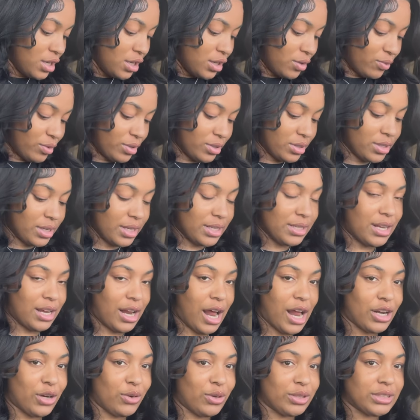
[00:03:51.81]
which is not,
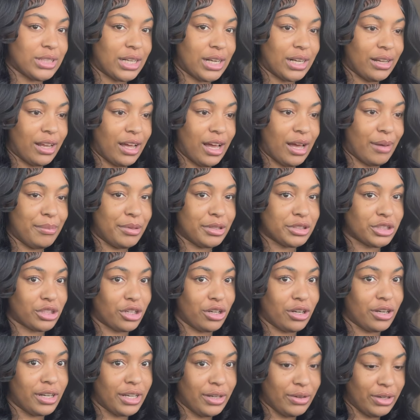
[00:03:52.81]
I know it's not a lot, but
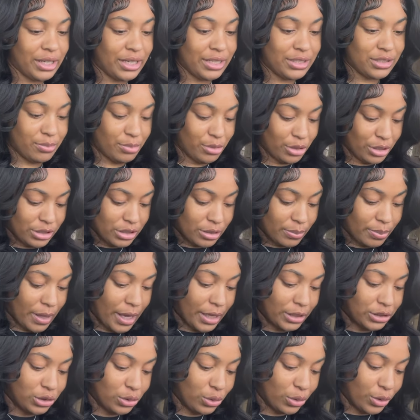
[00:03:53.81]
y'all, it is a beauty supply
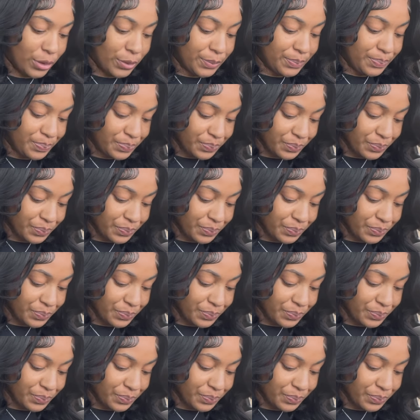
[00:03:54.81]
store.